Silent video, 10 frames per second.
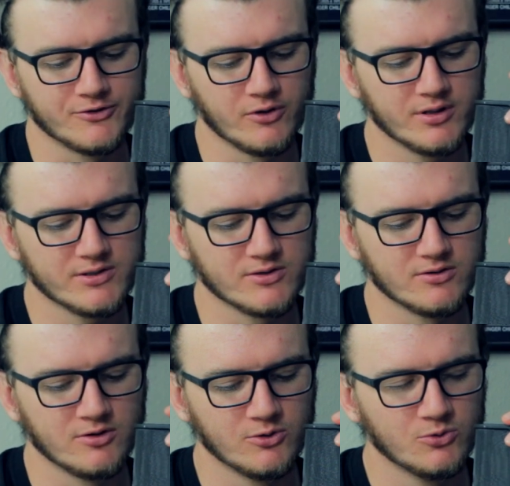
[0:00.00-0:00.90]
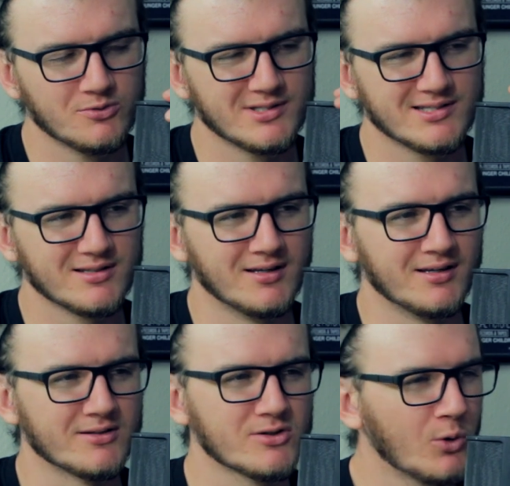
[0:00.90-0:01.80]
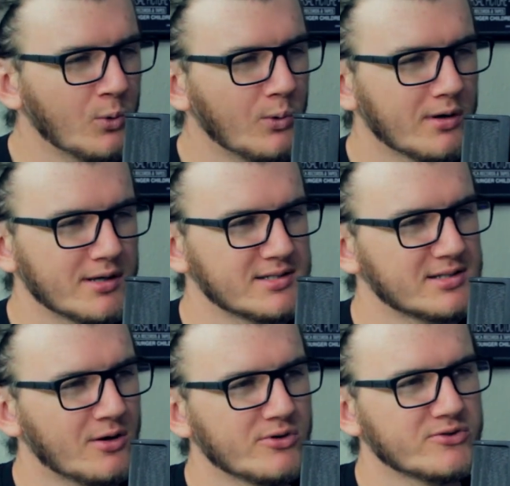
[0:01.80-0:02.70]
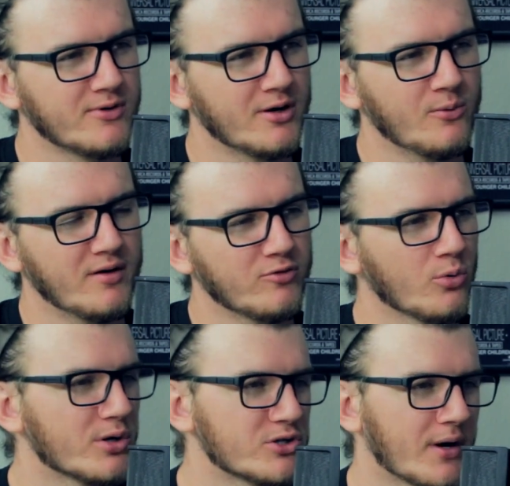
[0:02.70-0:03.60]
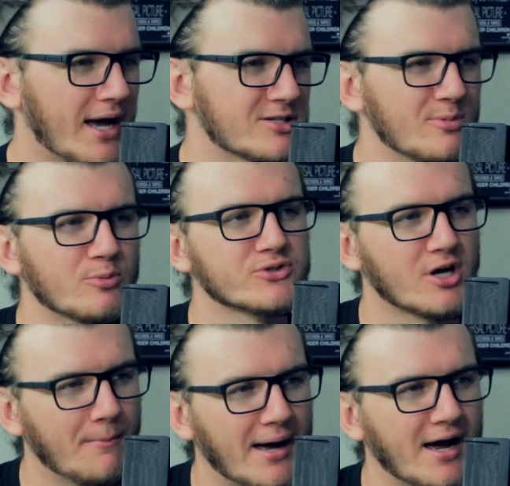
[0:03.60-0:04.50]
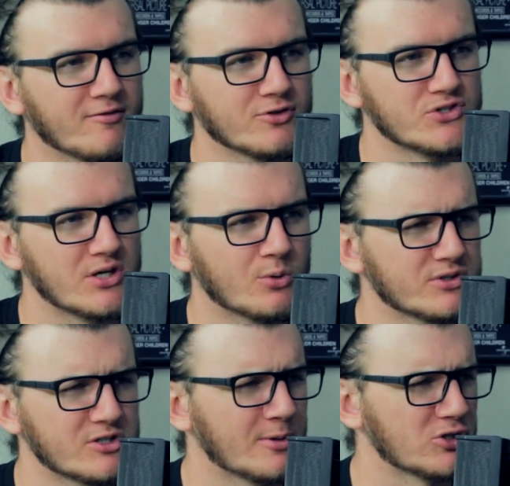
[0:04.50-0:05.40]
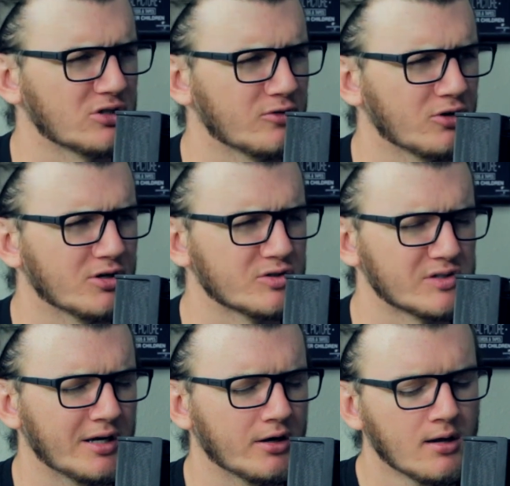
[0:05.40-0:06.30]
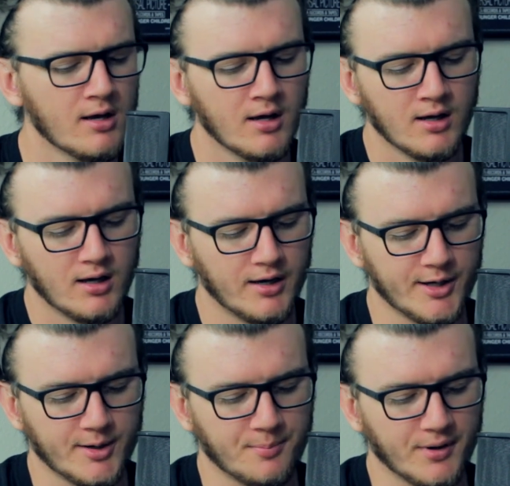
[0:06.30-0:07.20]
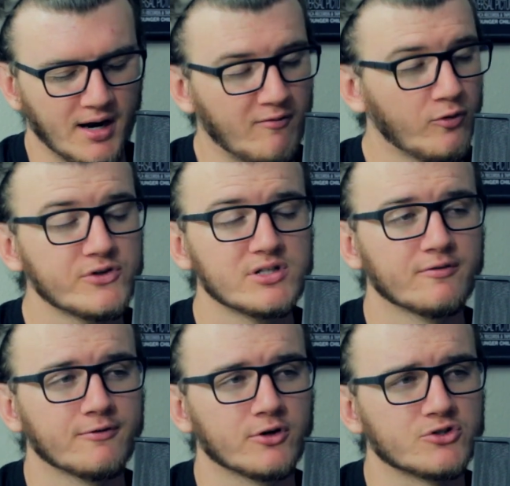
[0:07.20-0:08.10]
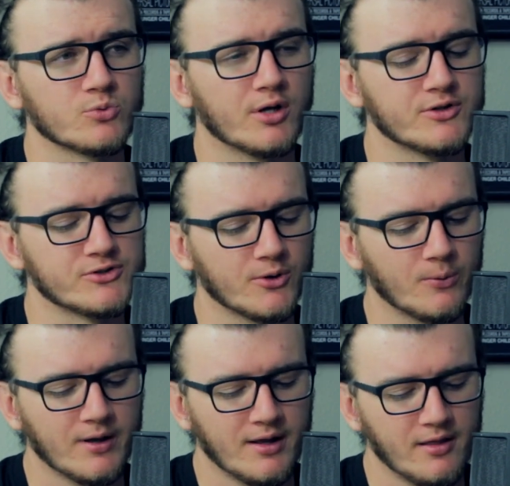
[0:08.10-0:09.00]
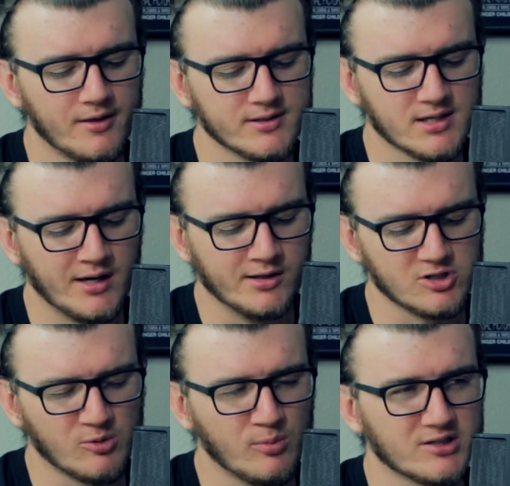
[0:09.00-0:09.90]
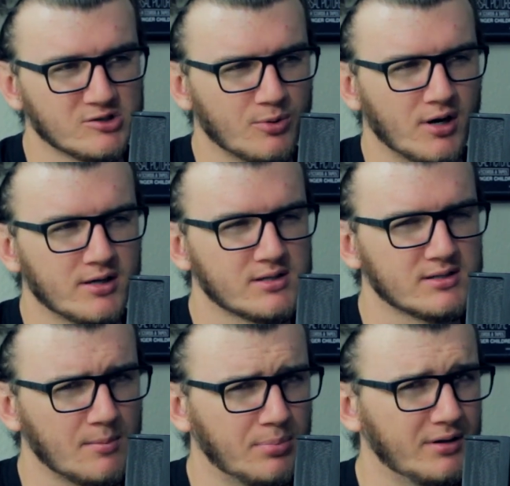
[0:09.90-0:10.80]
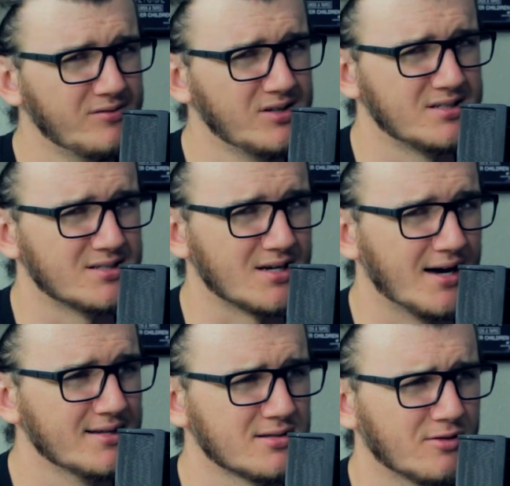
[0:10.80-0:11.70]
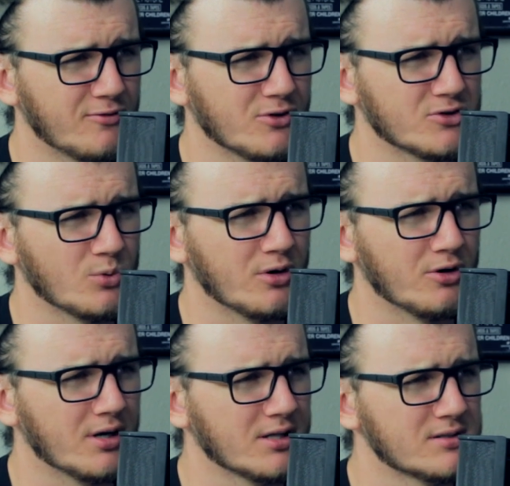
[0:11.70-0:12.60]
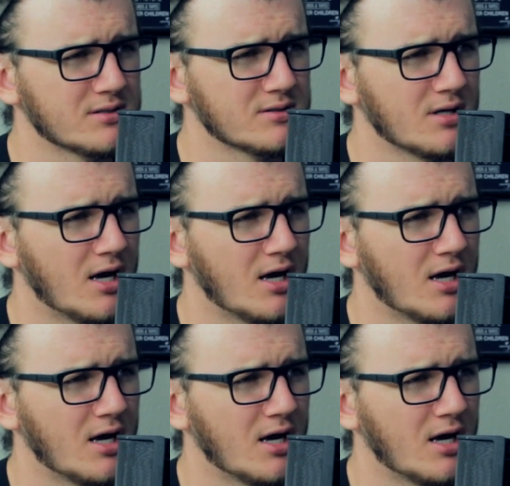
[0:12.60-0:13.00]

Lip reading: So this news is cool because it's always fun whenever original cast members come back for sequels, especially if they're years later. But I've only seen the first one, so this kind of took me by surprise because I believe he dies in the first one or gets